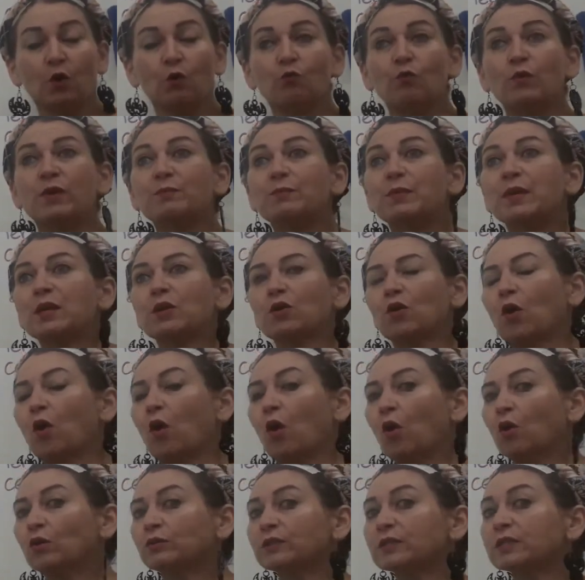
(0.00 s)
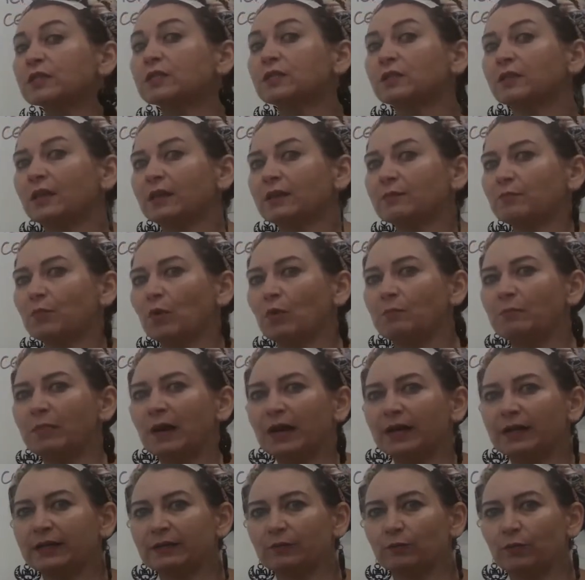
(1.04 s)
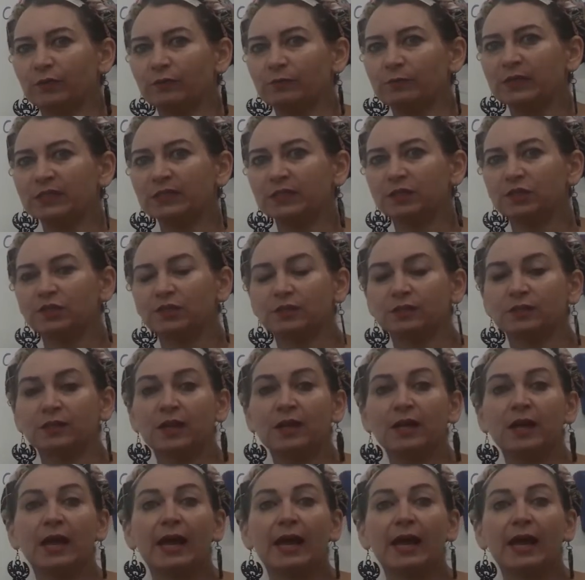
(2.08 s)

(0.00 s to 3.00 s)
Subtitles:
we'd be constantly bombarded with messages,